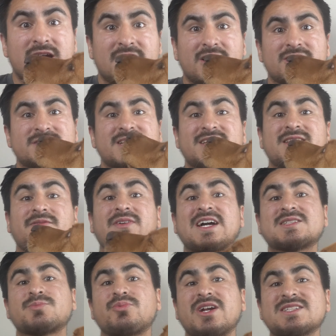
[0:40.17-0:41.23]
It looks like the
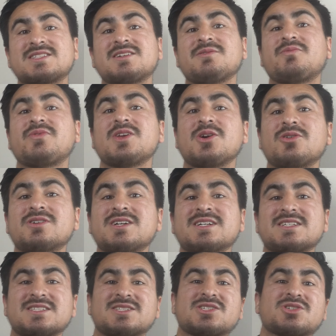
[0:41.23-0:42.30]
Vice President Fiona
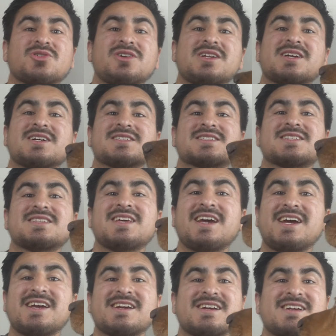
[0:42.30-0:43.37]
is joining us
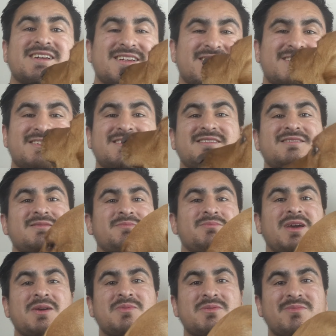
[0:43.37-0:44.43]
today.
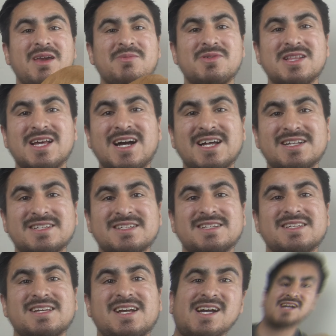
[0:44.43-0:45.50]
Maybe, maybe not.
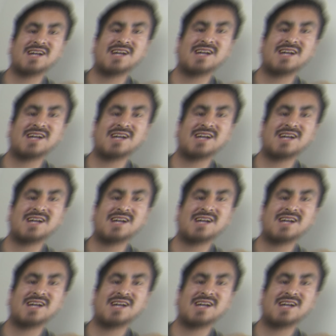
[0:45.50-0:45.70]
I don't